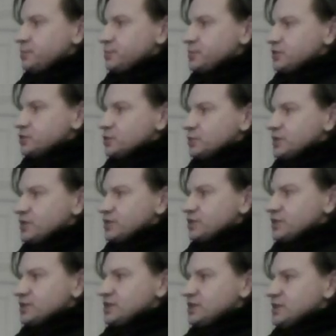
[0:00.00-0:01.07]
so we can
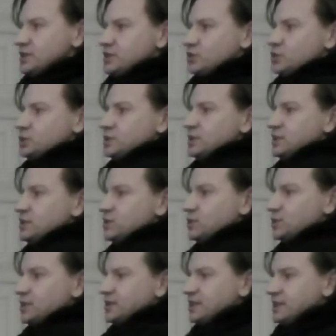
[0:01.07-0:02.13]
continue into
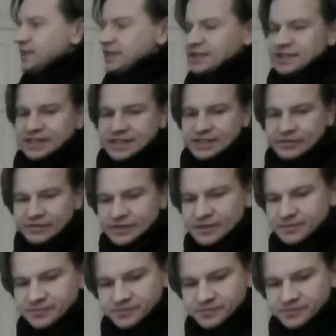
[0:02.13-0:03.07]
the neck area.